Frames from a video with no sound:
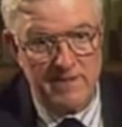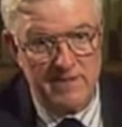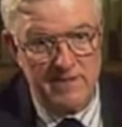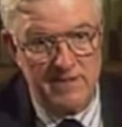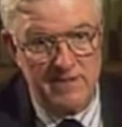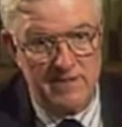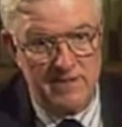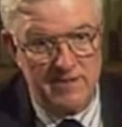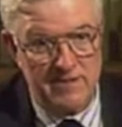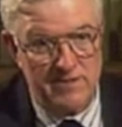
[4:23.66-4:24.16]

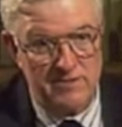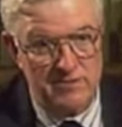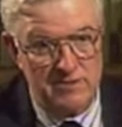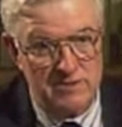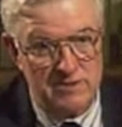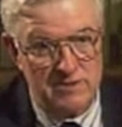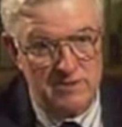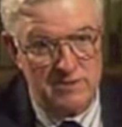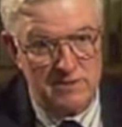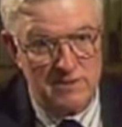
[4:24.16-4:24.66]
Now, that was
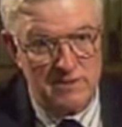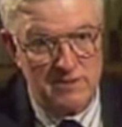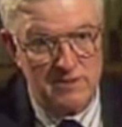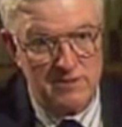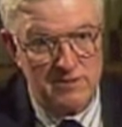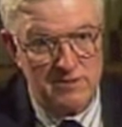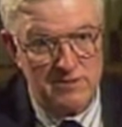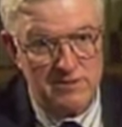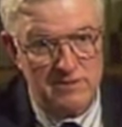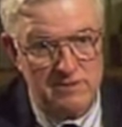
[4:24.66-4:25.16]
in
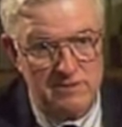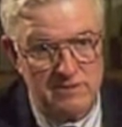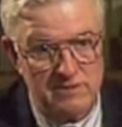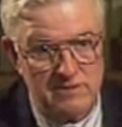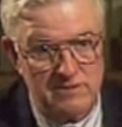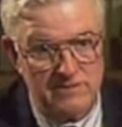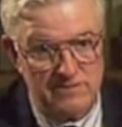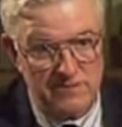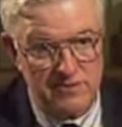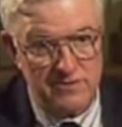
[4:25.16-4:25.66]
August,
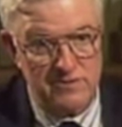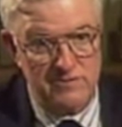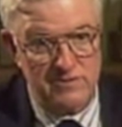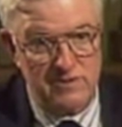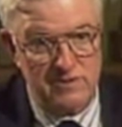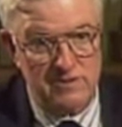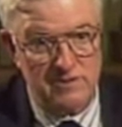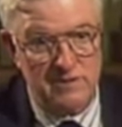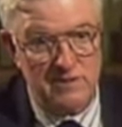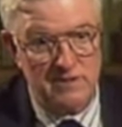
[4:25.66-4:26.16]
the first
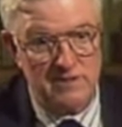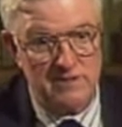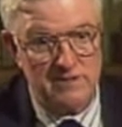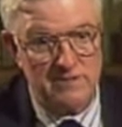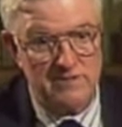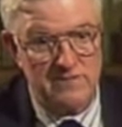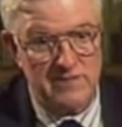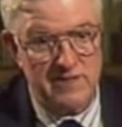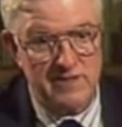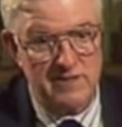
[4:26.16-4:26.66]
week of August
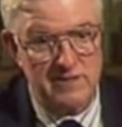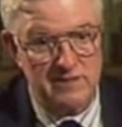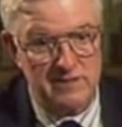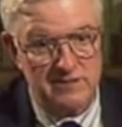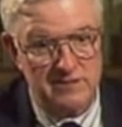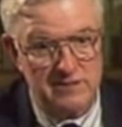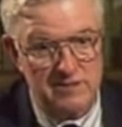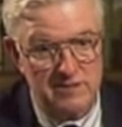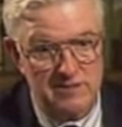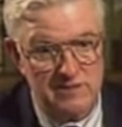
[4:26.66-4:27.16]
of
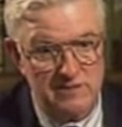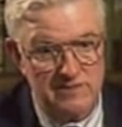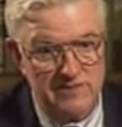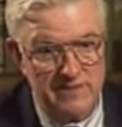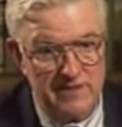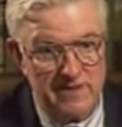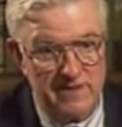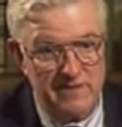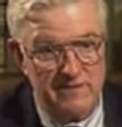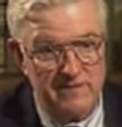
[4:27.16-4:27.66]
1965.